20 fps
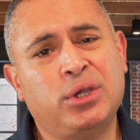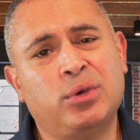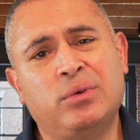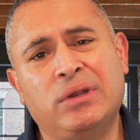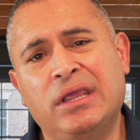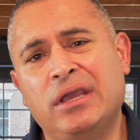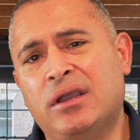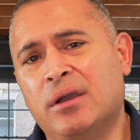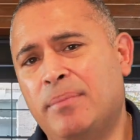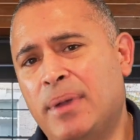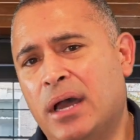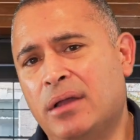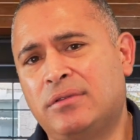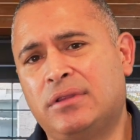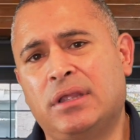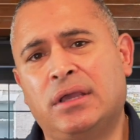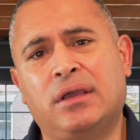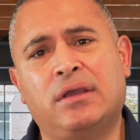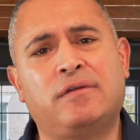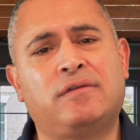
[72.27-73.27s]
unique about
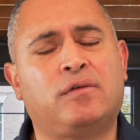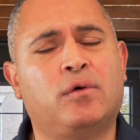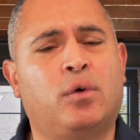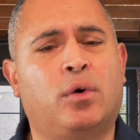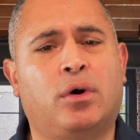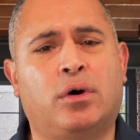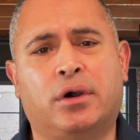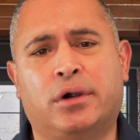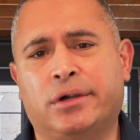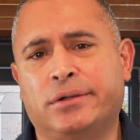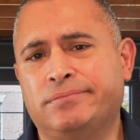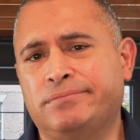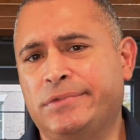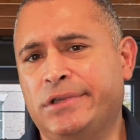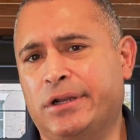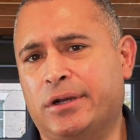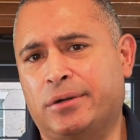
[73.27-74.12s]
this or,